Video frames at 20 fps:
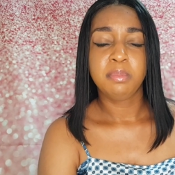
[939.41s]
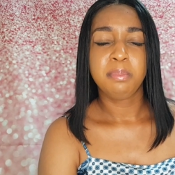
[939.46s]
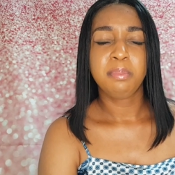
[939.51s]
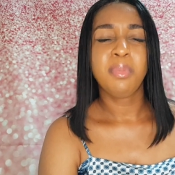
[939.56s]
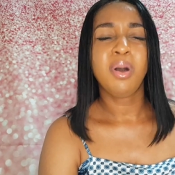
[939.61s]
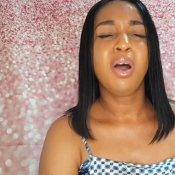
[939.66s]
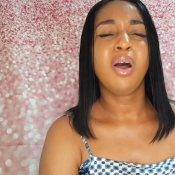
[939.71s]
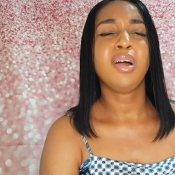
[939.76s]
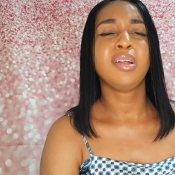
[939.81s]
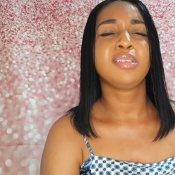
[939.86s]

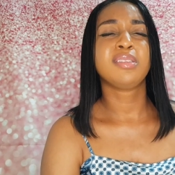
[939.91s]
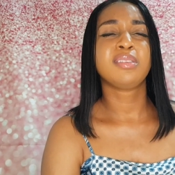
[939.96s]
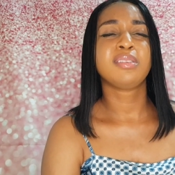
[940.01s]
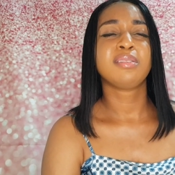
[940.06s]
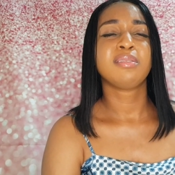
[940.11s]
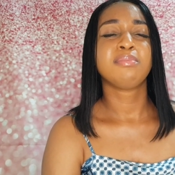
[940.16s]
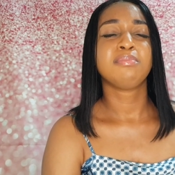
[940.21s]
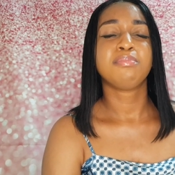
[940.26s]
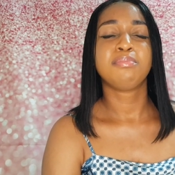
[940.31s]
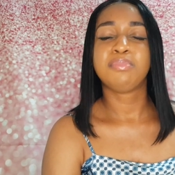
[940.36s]
But,
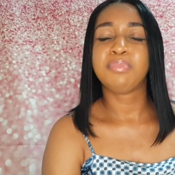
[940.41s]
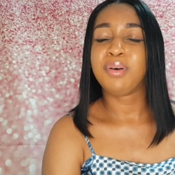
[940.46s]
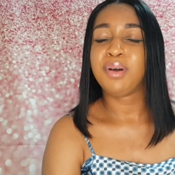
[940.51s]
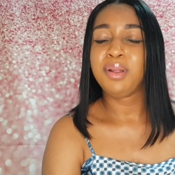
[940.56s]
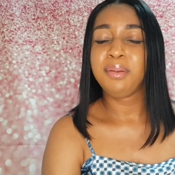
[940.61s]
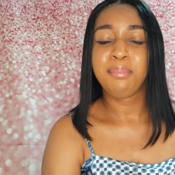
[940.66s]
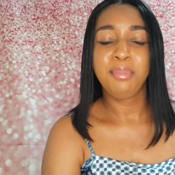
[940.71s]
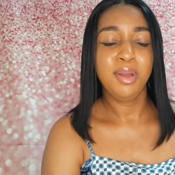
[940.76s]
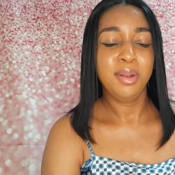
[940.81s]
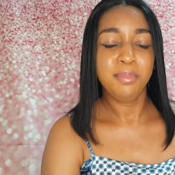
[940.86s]

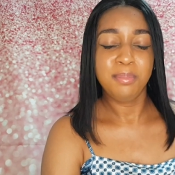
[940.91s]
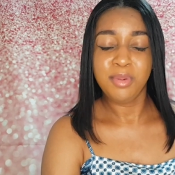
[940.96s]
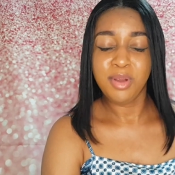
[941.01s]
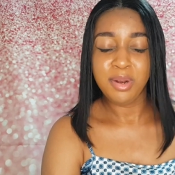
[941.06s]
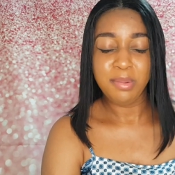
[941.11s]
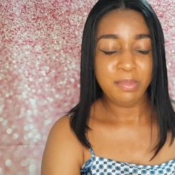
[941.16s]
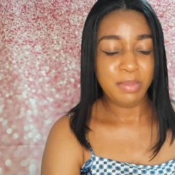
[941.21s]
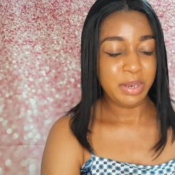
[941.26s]
but, but, but,